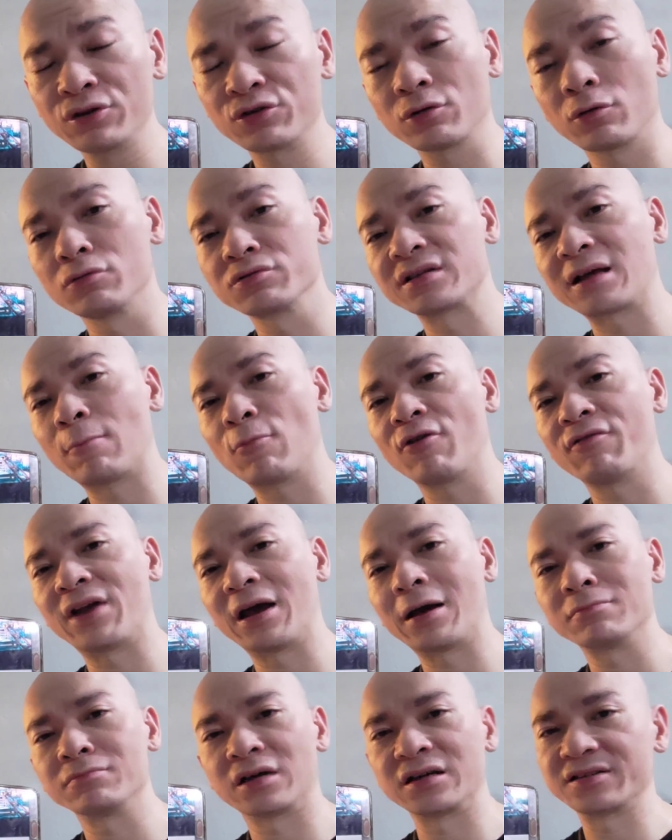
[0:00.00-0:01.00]
so some of
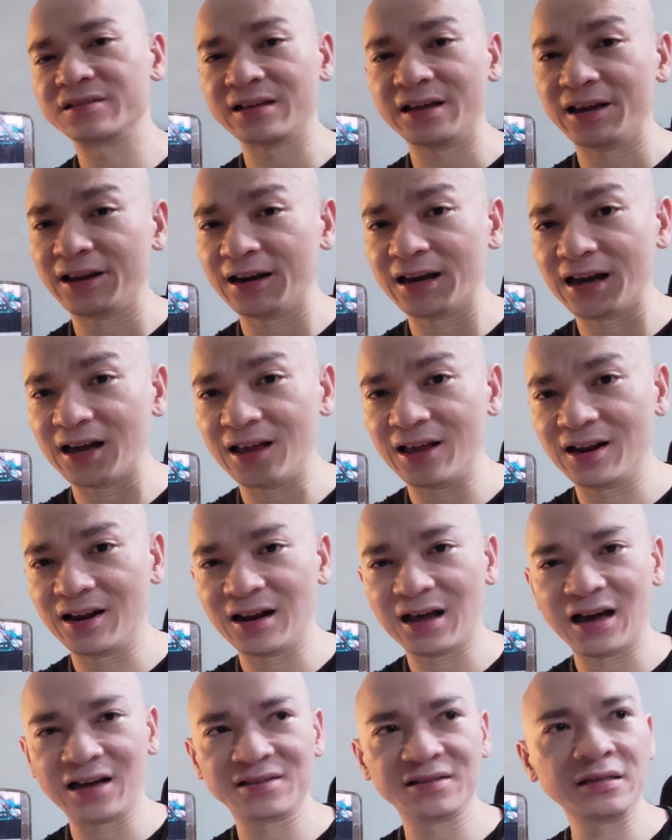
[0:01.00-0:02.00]
them are saying that it
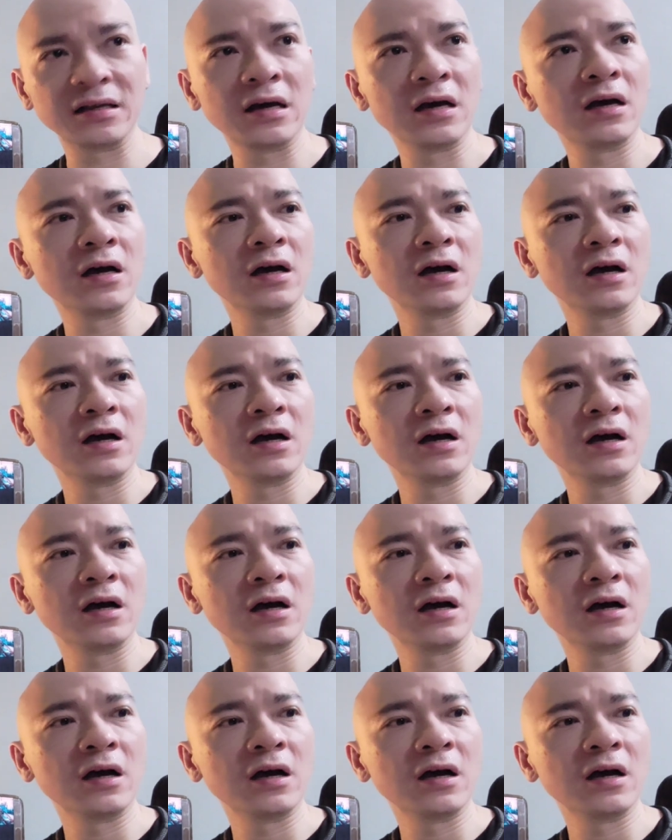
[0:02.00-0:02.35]
lasts